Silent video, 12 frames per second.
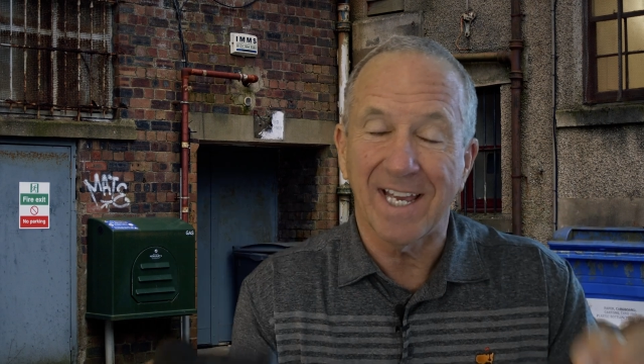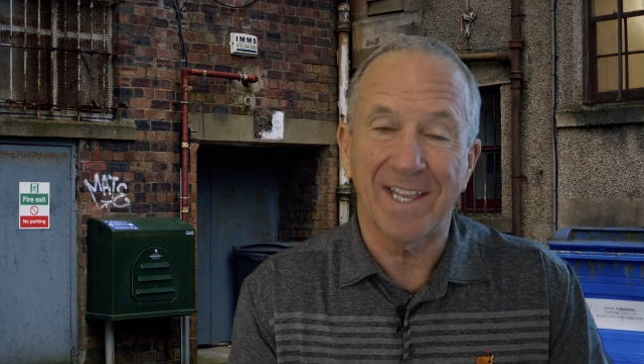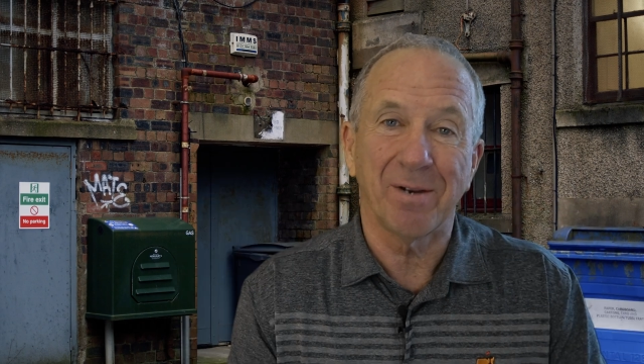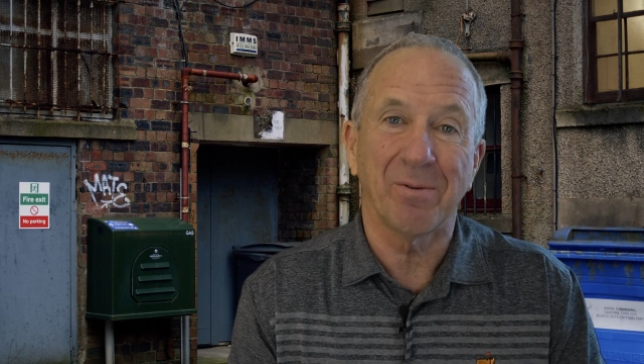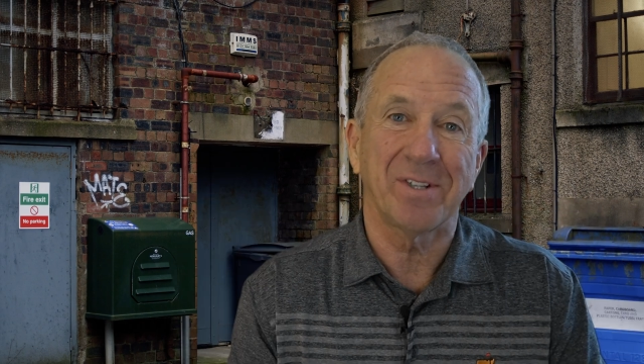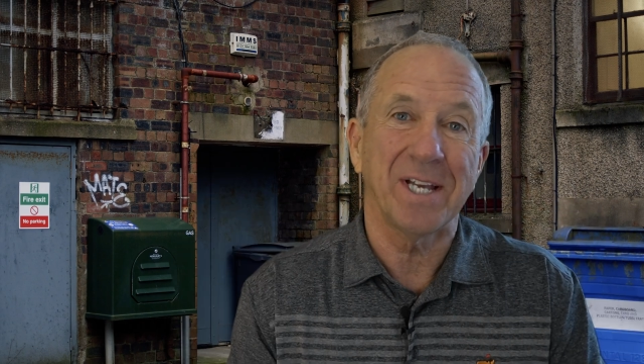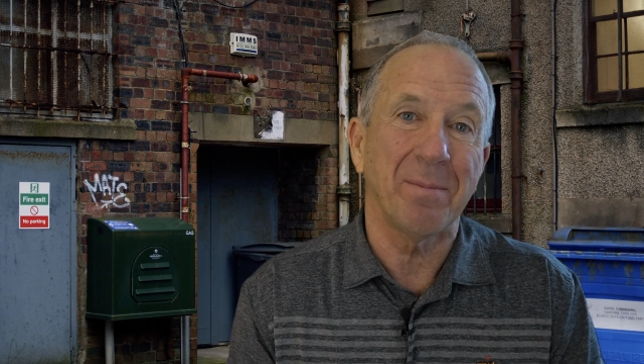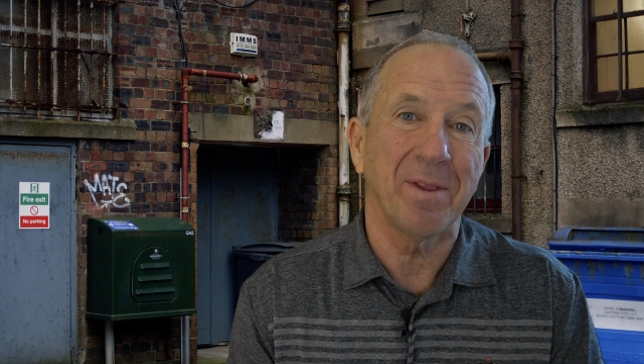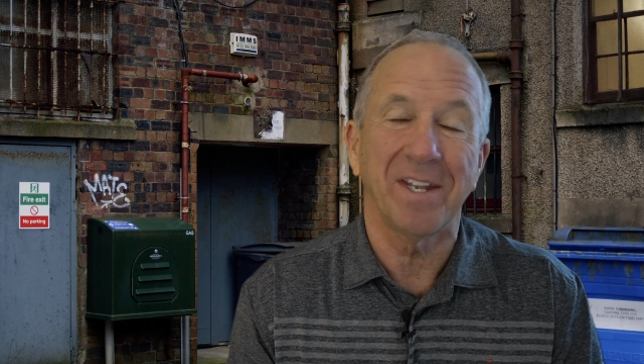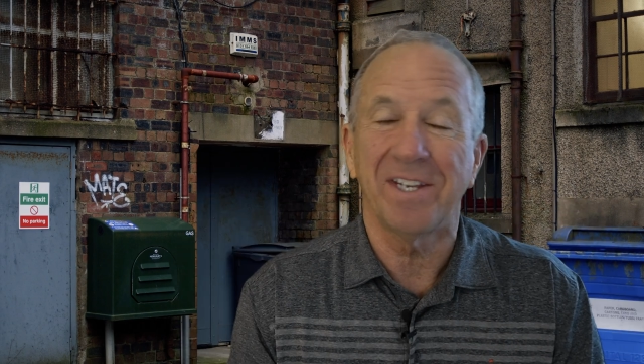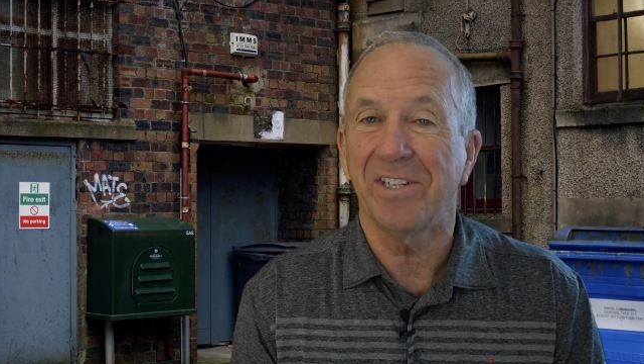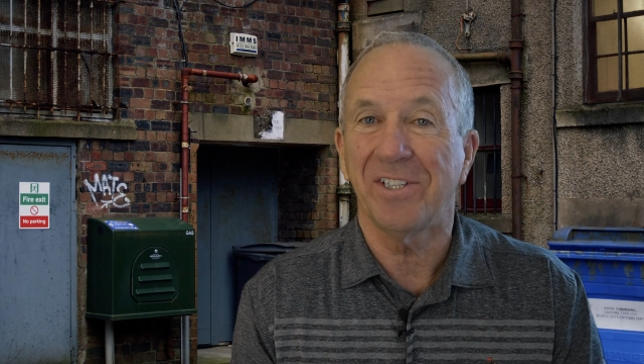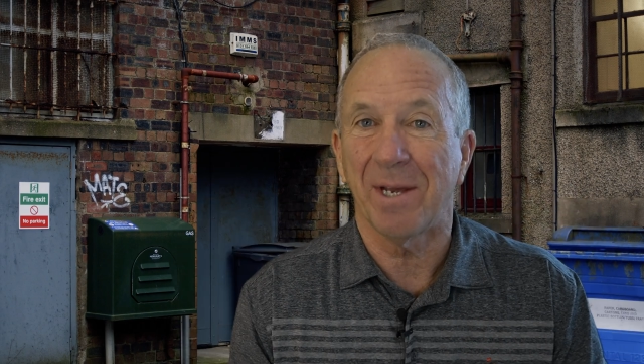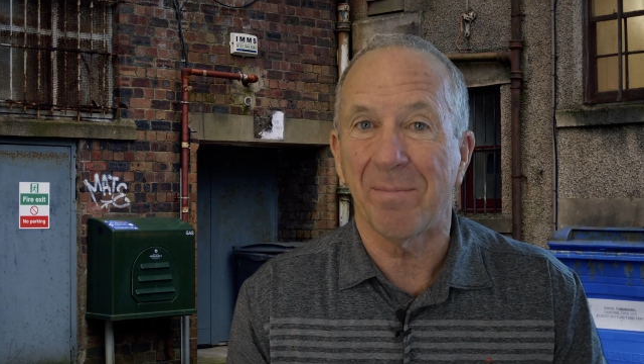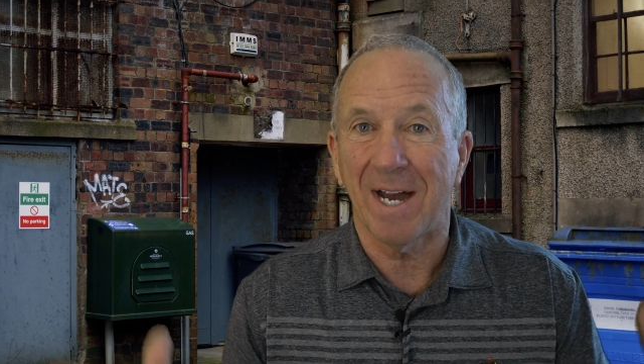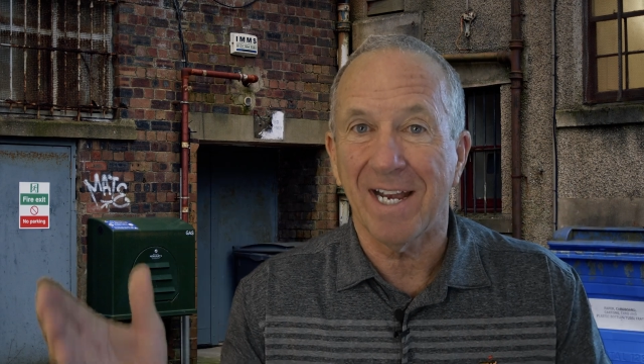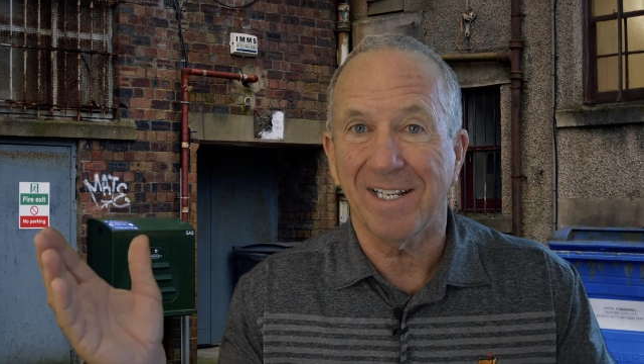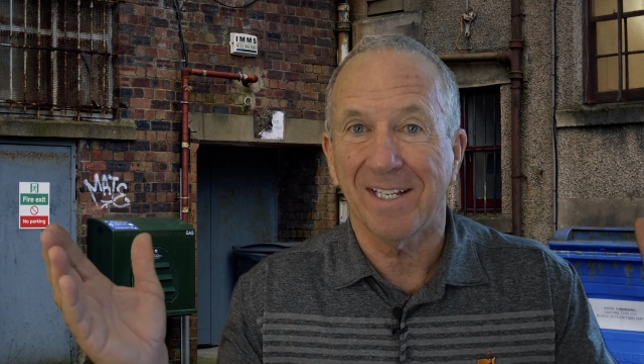and then we'll demo the DJI
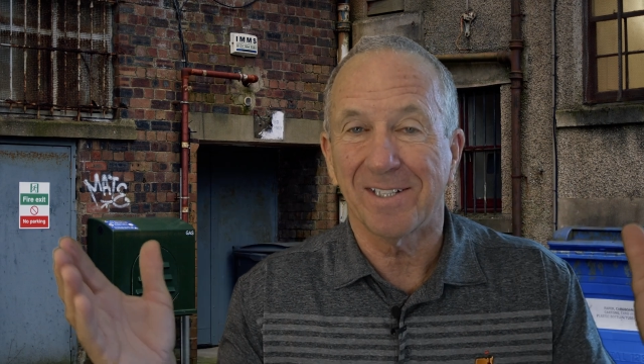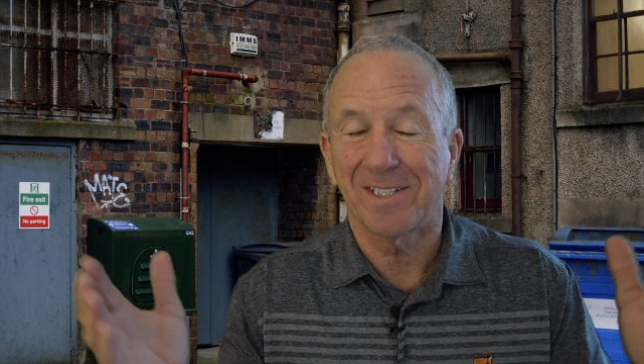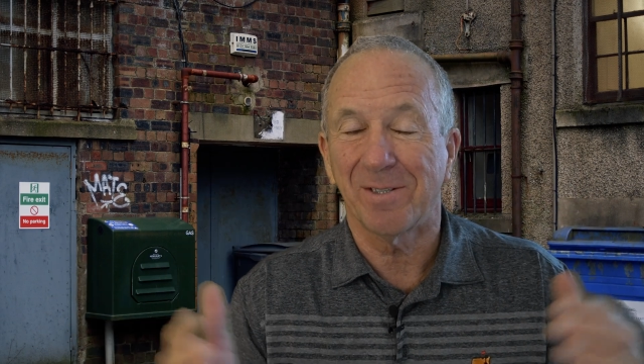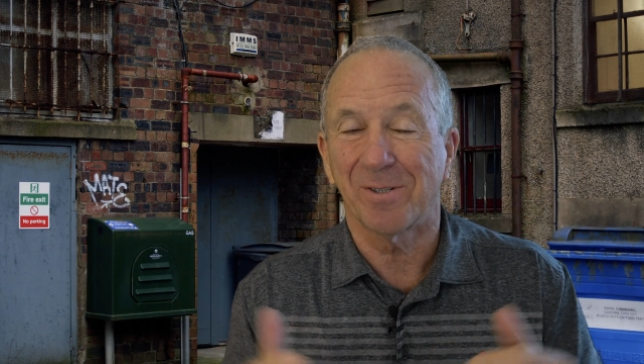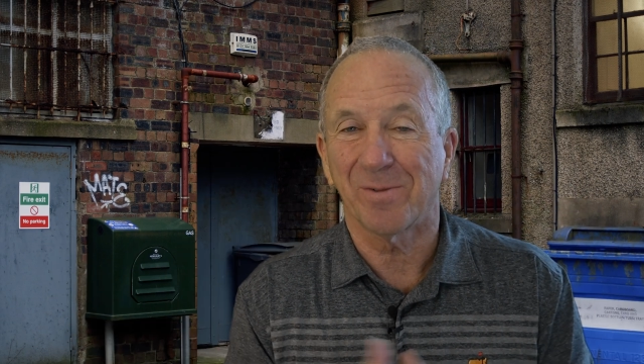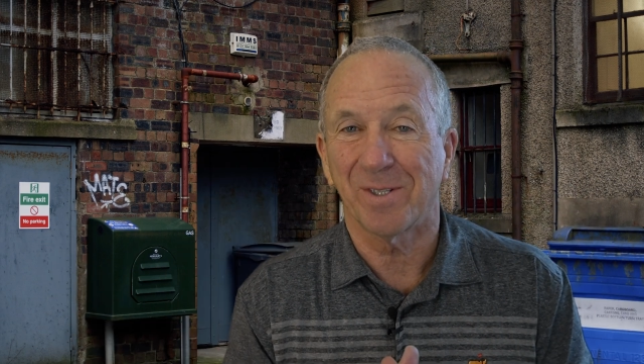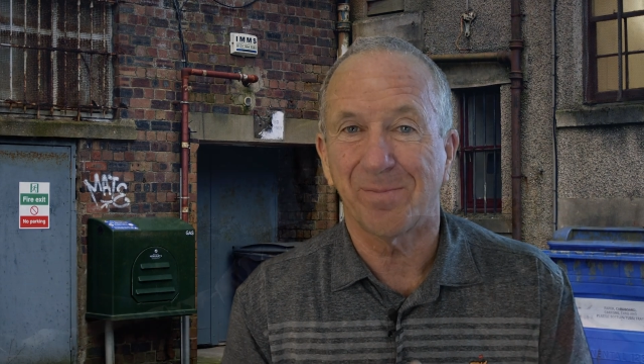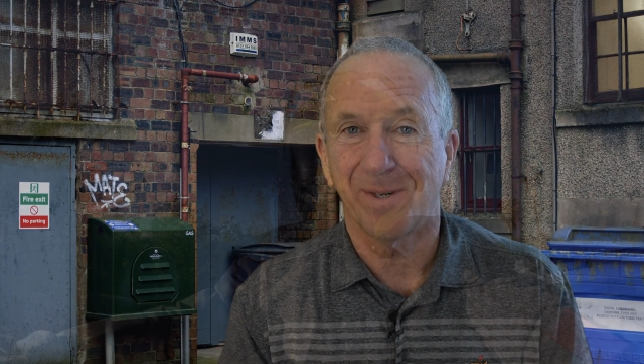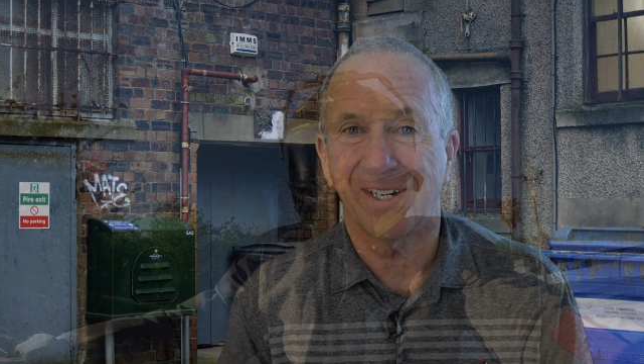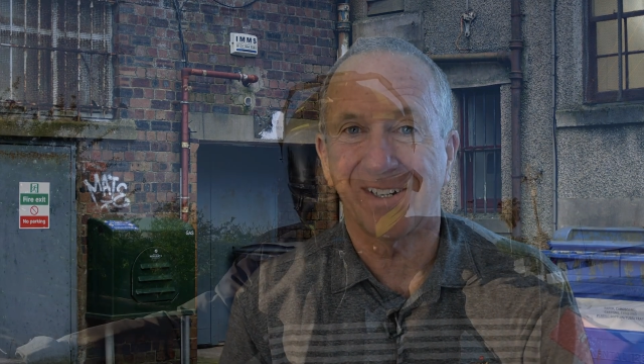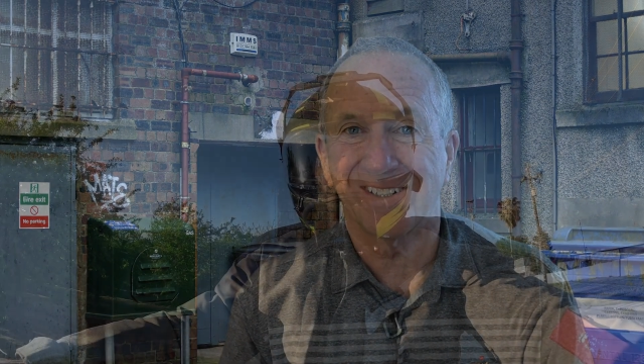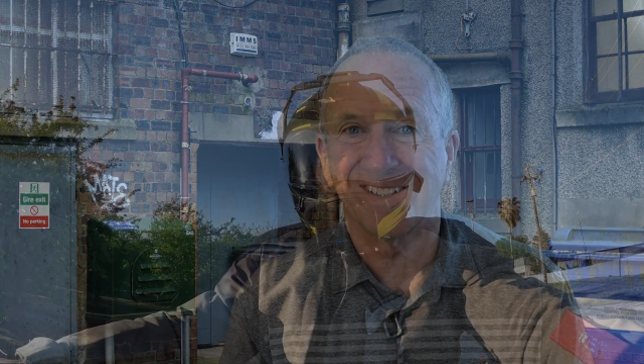mic, see which one's better.